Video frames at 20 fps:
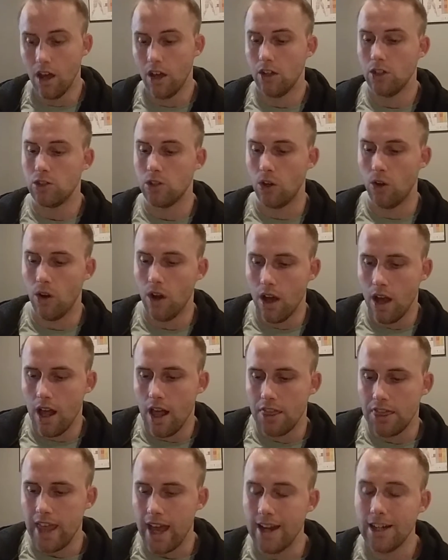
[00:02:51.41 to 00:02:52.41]
So
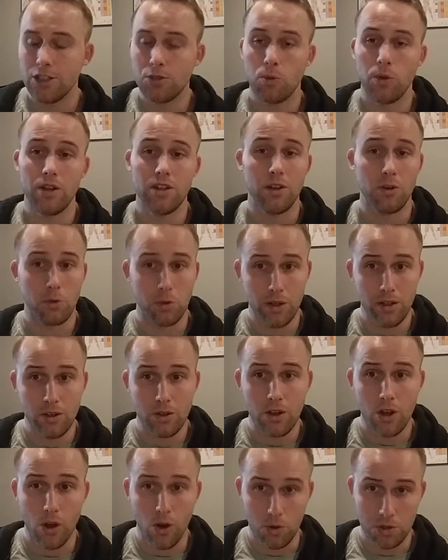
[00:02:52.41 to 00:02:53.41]
that is where the
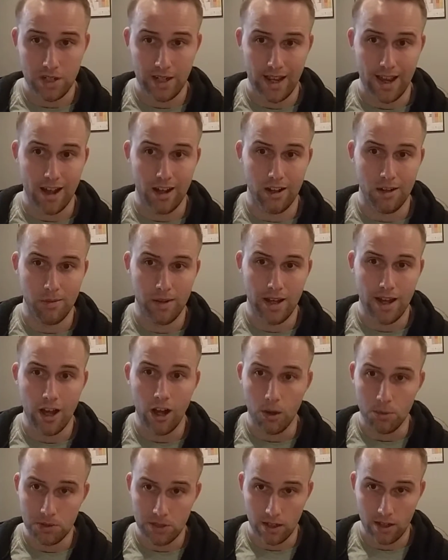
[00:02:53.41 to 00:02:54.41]
real coaching element
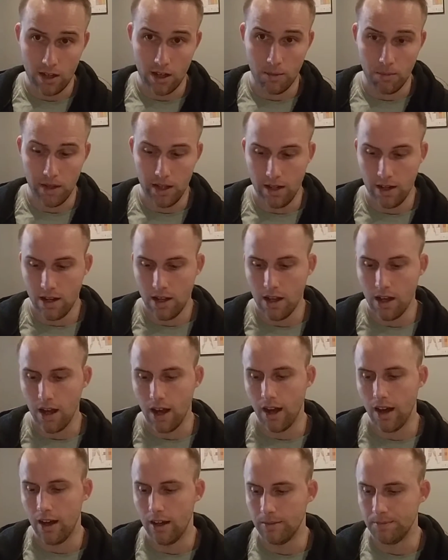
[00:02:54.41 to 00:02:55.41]
helps to come in.
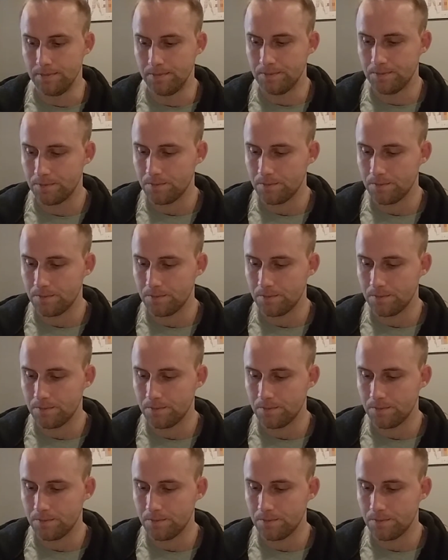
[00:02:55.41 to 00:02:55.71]
And